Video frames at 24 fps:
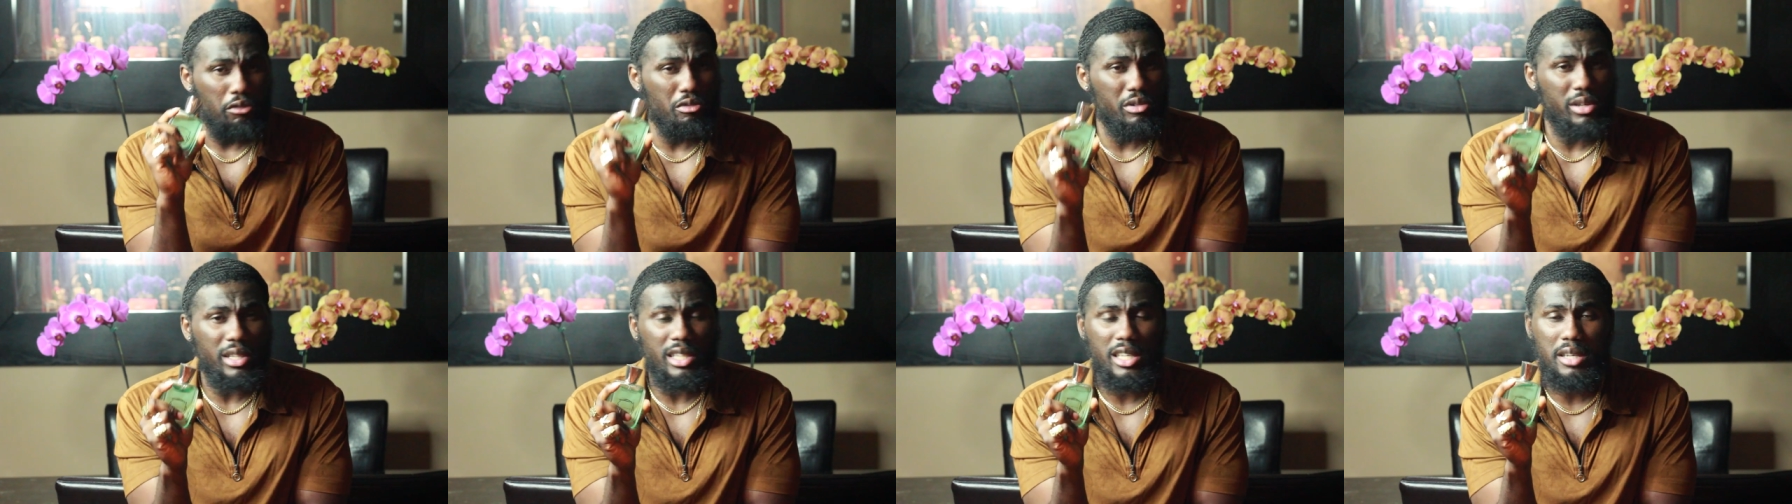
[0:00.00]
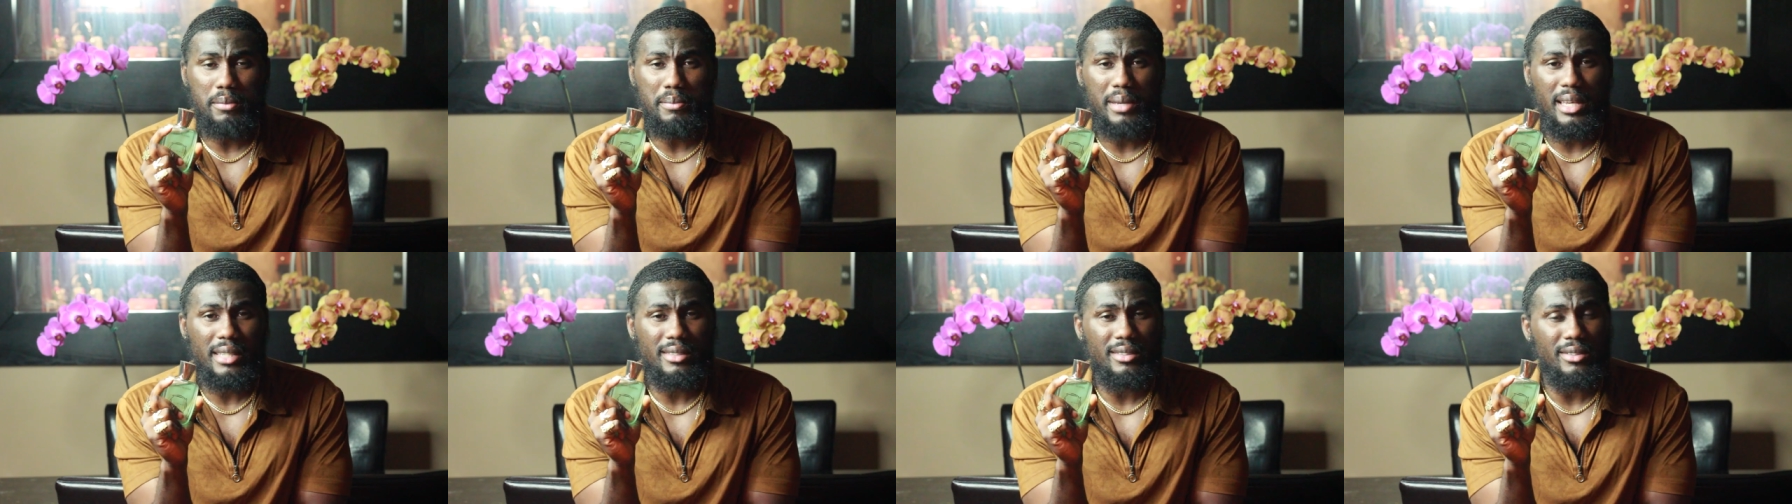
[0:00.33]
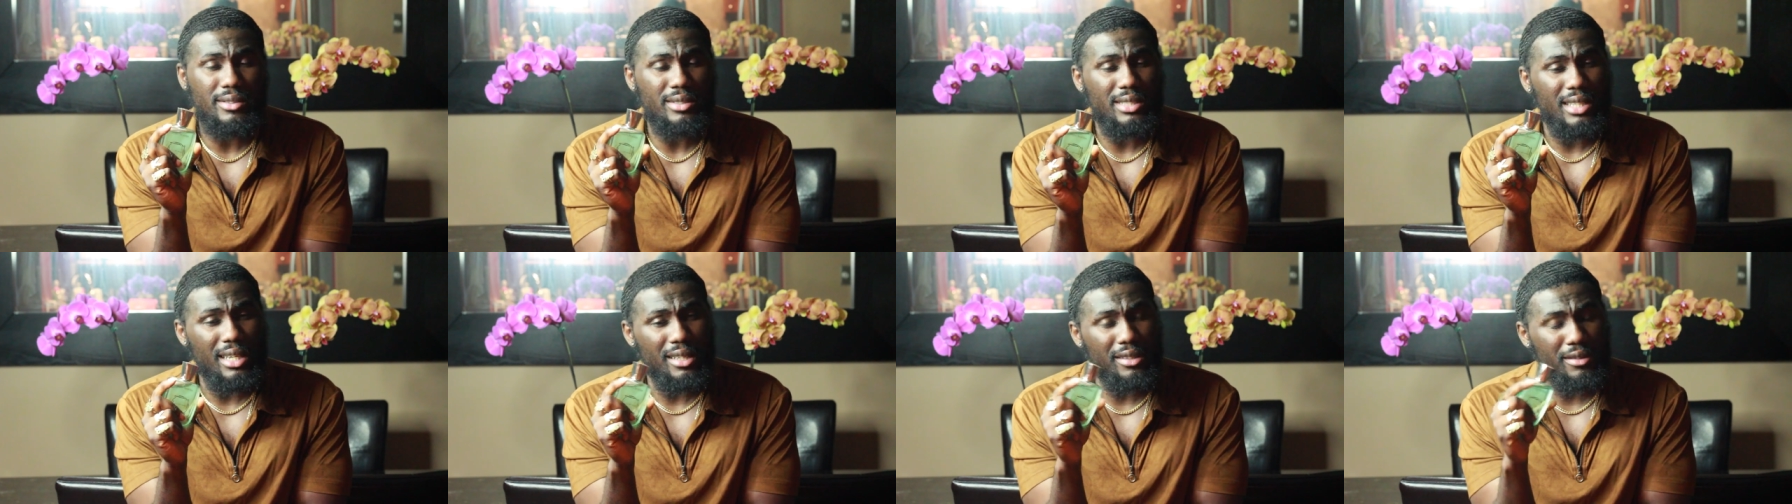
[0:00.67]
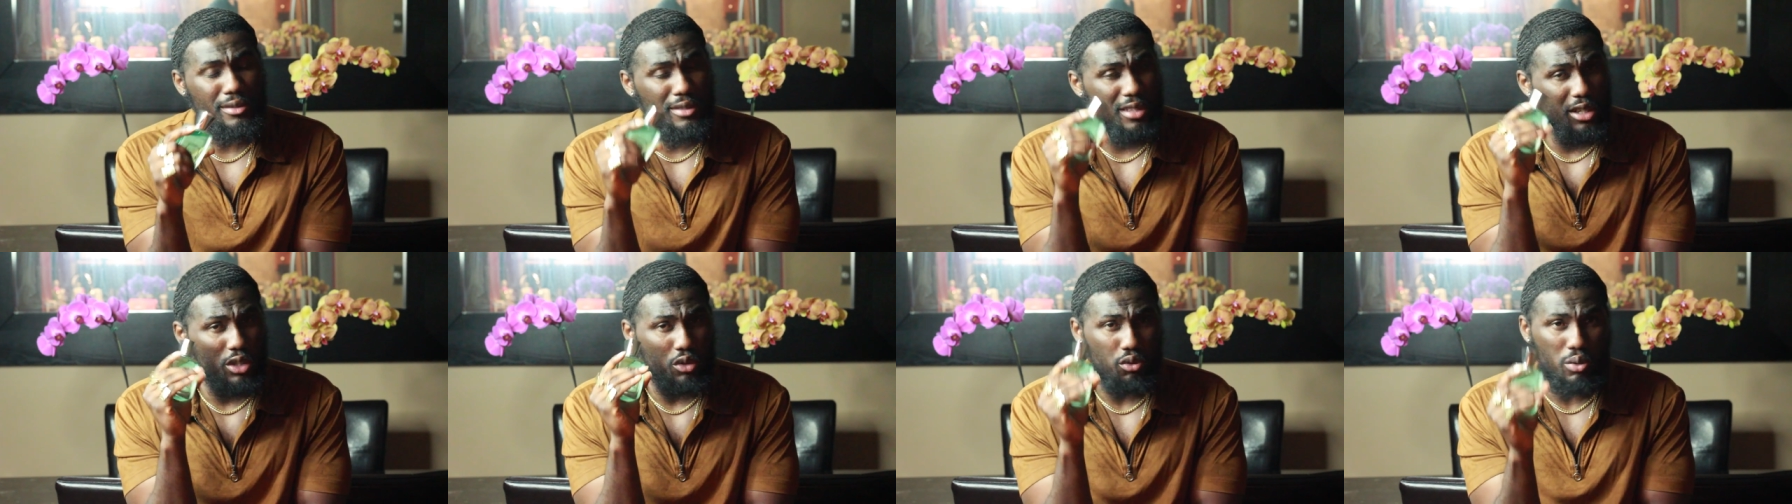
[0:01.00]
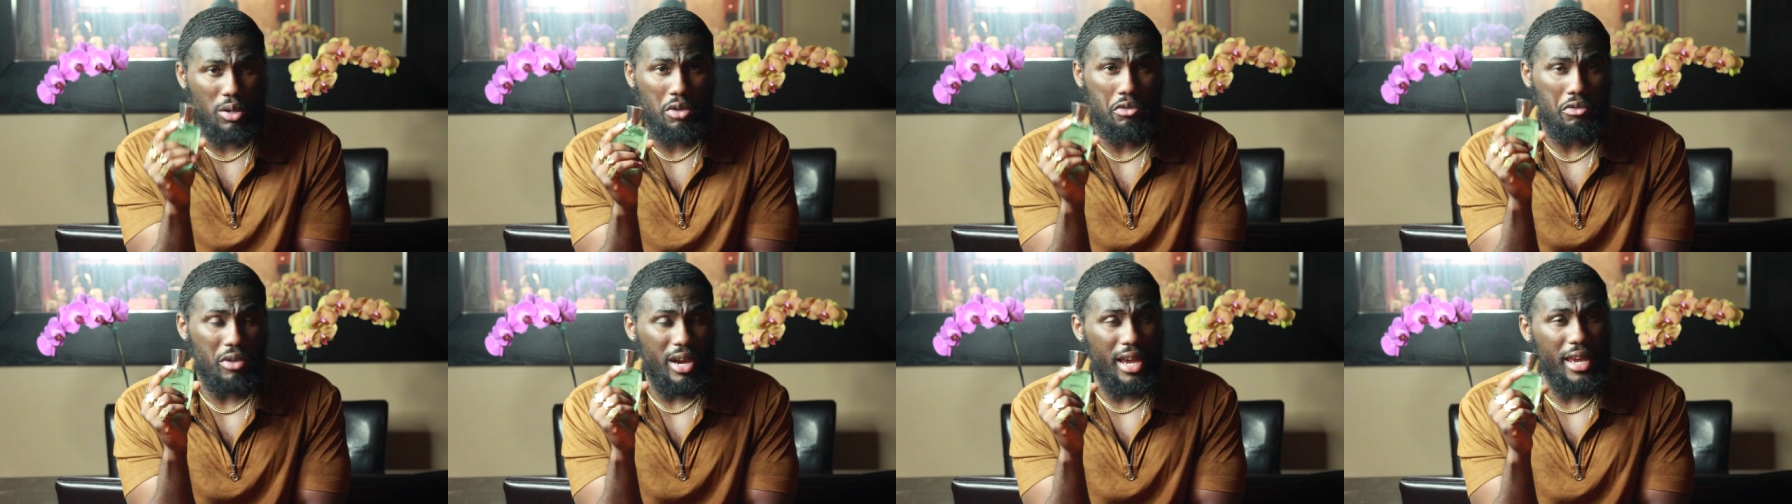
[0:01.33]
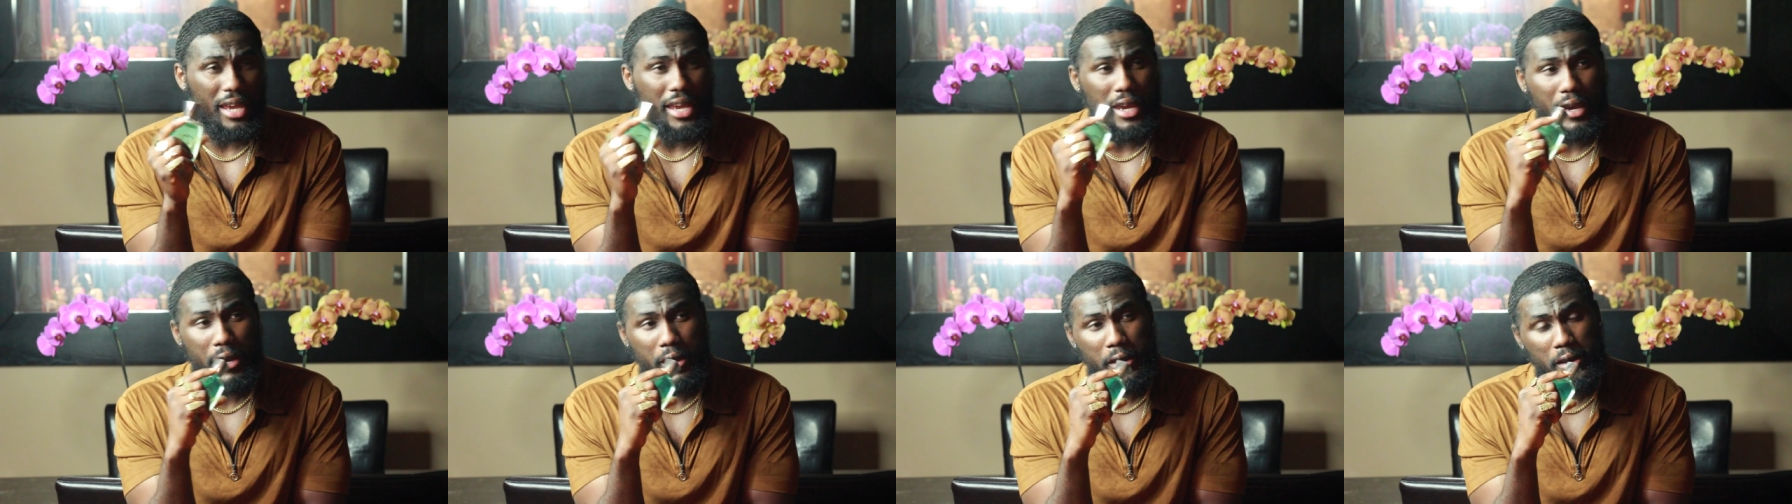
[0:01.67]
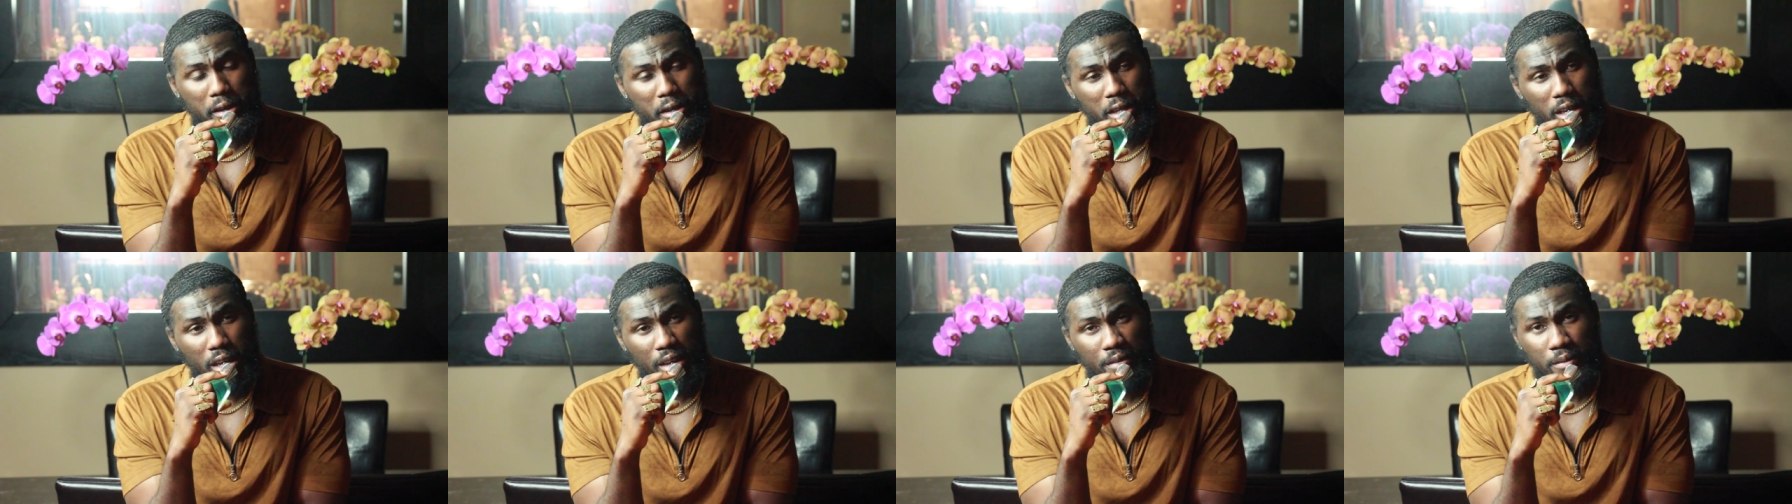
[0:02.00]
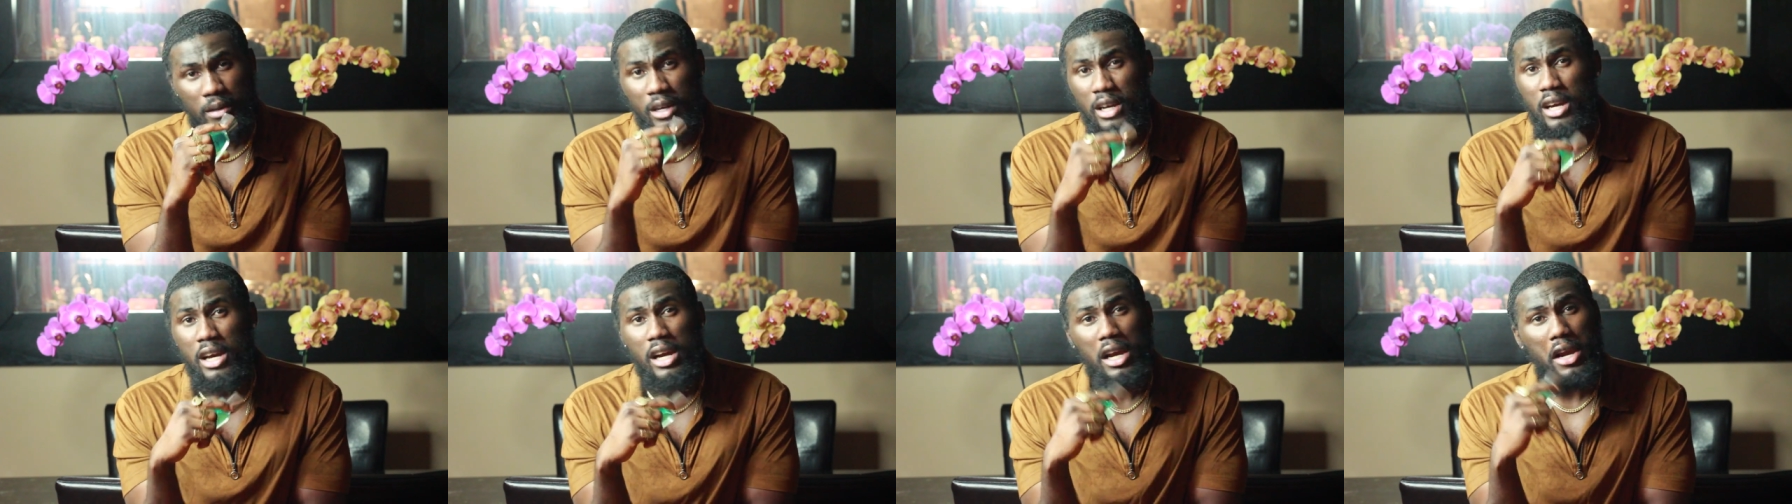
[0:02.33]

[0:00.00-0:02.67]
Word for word: Really amazing scent. This one right here and um,